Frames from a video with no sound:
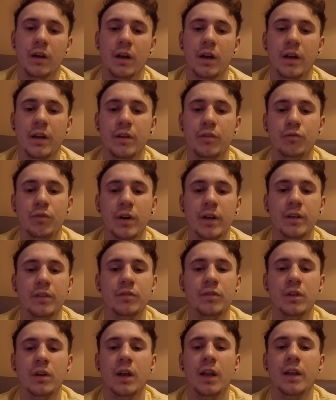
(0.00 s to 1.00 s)
I
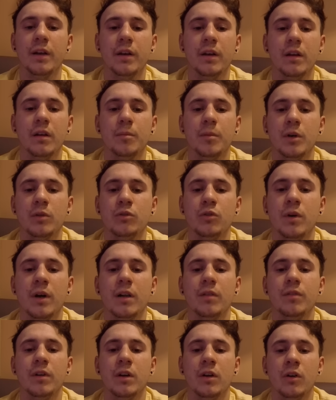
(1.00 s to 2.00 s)
arrived to London about
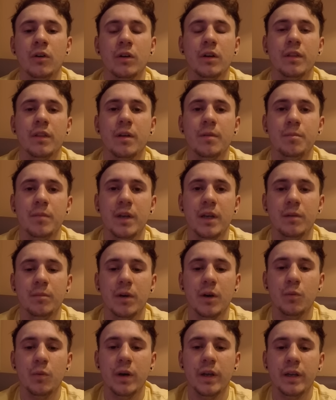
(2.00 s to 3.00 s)
12 o'clock and then made
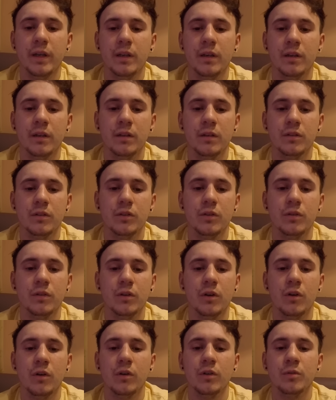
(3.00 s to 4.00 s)
my way to the
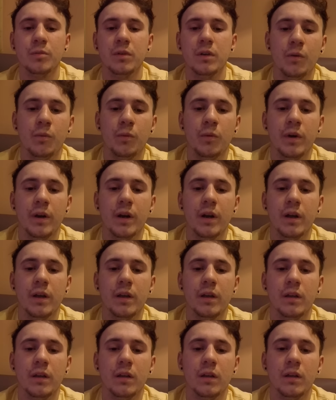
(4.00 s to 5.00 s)
hospital where
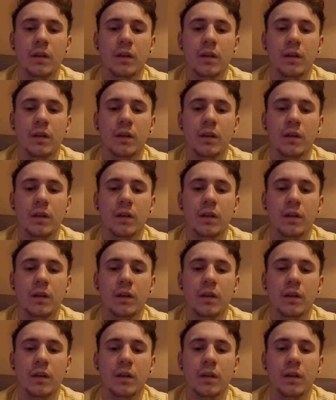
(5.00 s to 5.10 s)
I